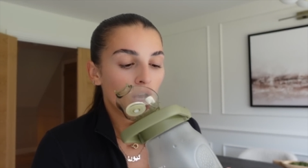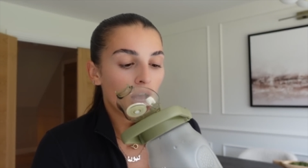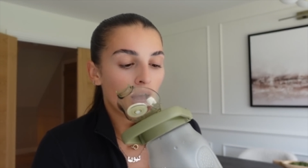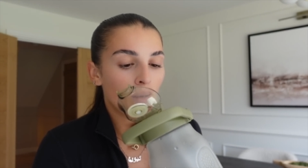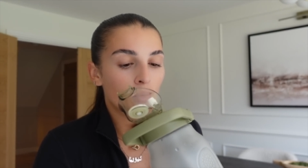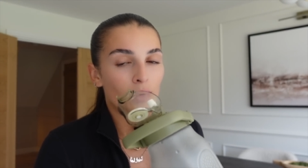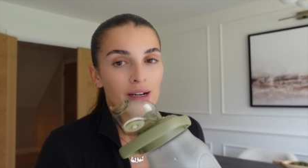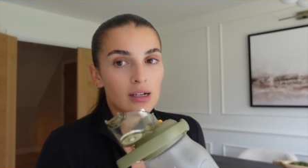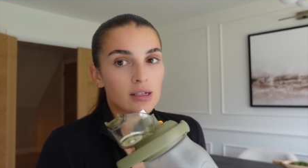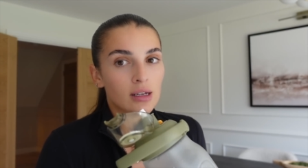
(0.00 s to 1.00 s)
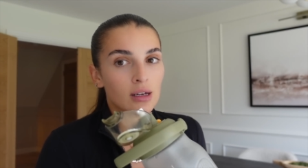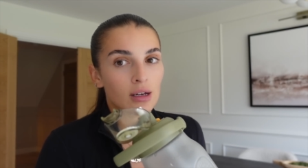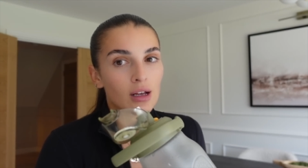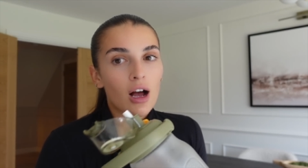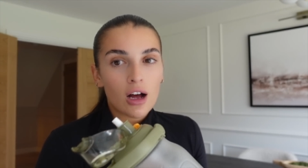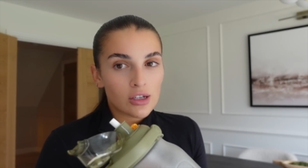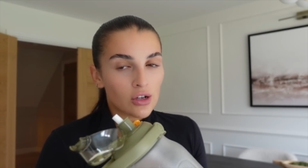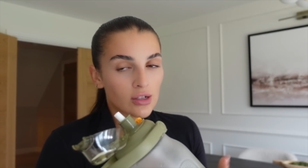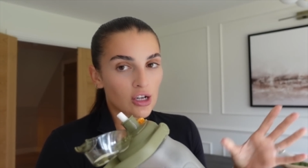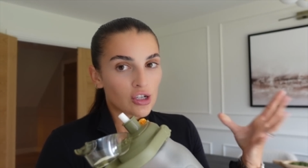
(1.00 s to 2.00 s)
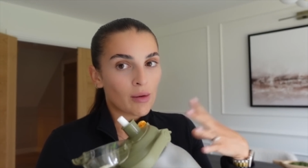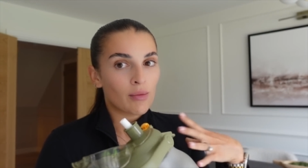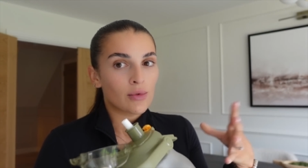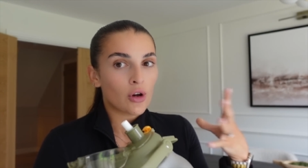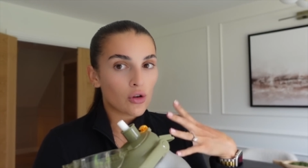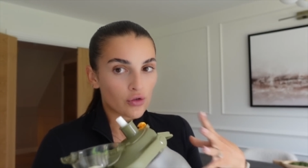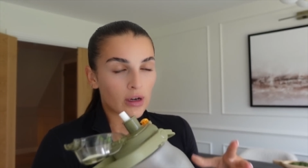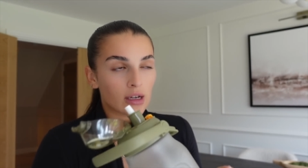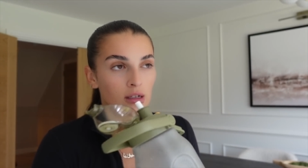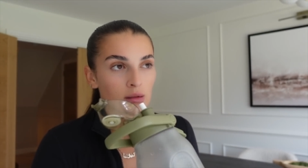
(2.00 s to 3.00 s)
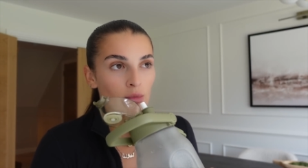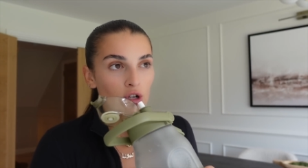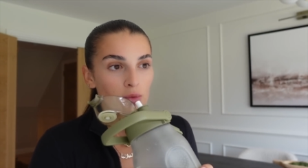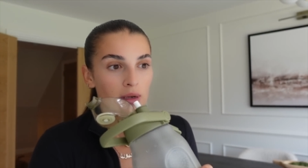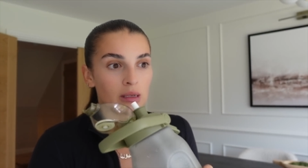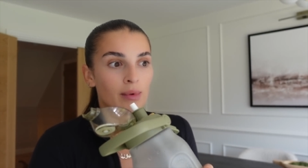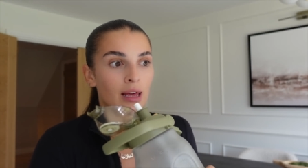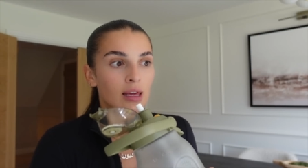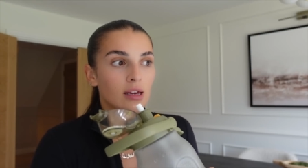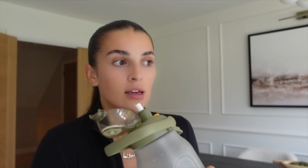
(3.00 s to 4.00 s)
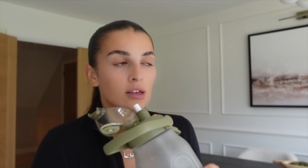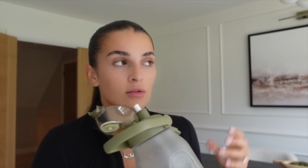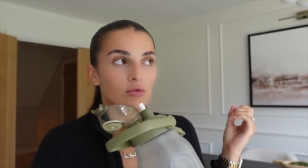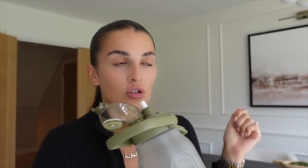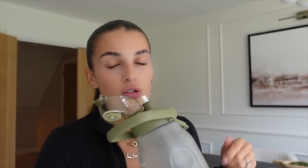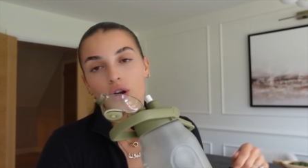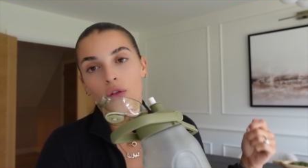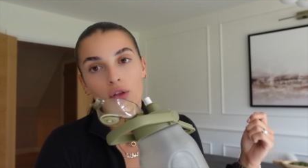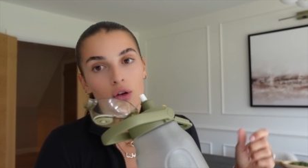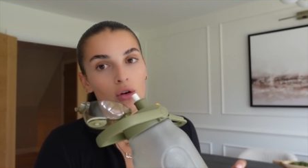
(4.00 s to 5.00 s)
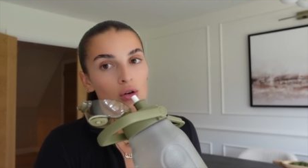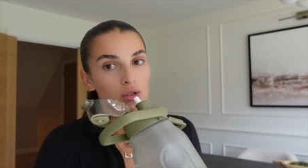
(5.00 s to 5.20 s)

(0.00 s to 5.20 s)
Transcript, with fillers: Um, but when it's a cardio session, I'm not drinking as much because I'm like just on the go.